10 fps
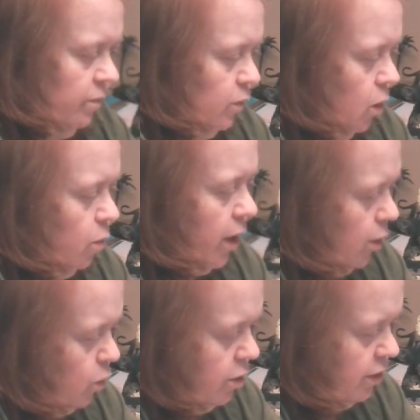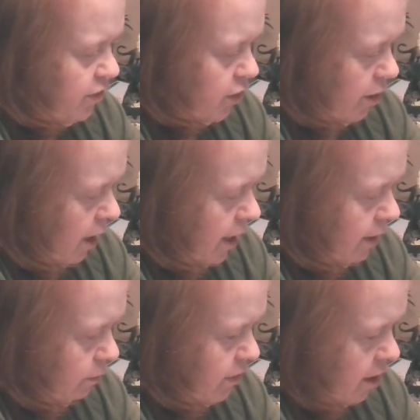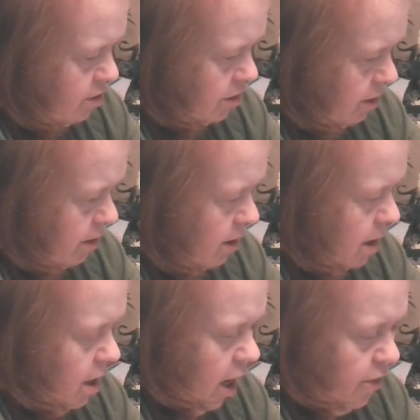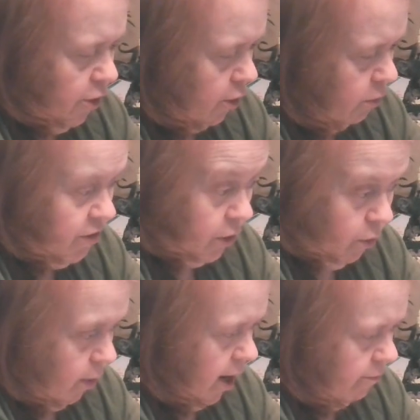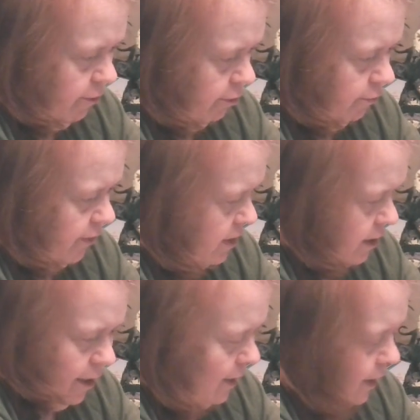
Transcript: well, when I ordered this online, it was actually, I thought it was the craft interfacing,